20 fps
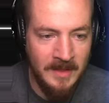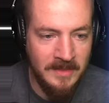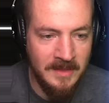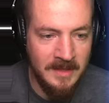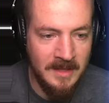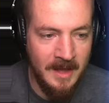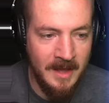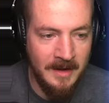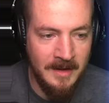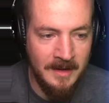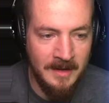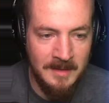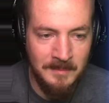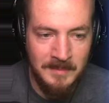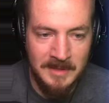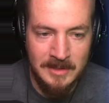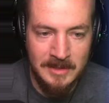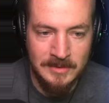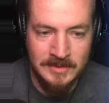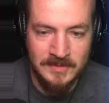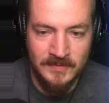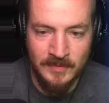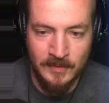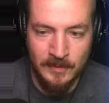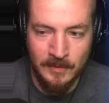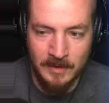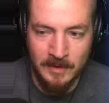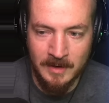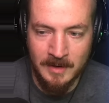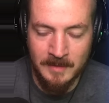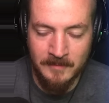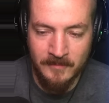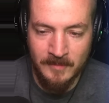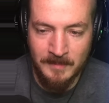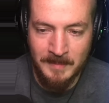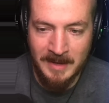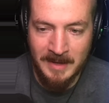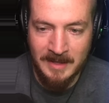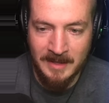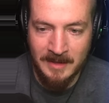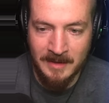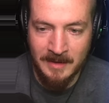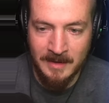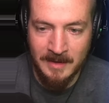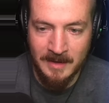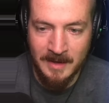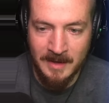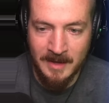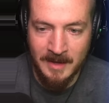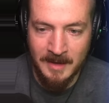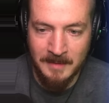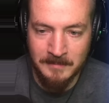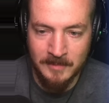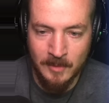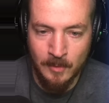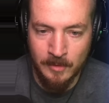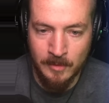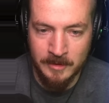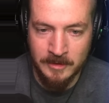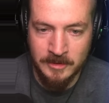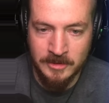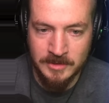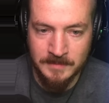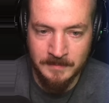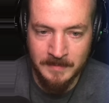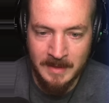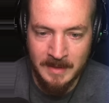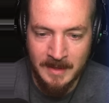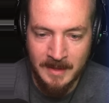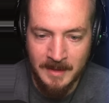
think the yucca can be used for, for making um, cordage,